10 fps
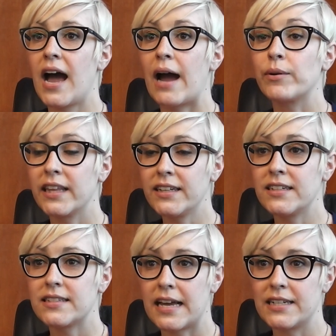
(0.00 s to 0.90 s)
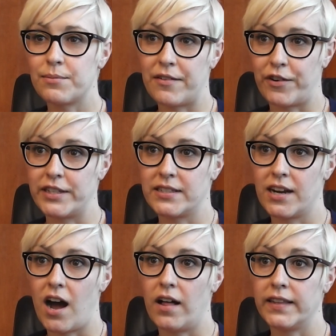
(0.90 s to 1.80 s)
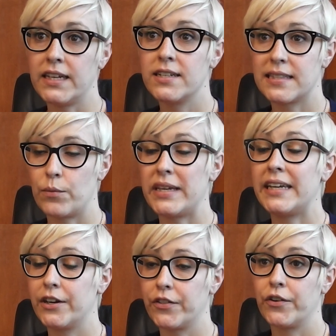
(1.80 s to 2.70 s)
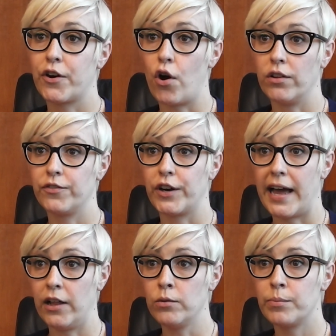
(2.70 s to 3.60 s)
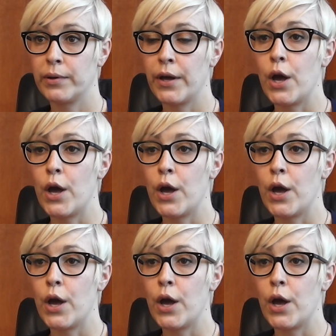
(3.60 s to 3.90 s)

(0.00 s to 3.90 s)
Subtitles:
I would like to send to my friends and colleagues that we hear their call for help.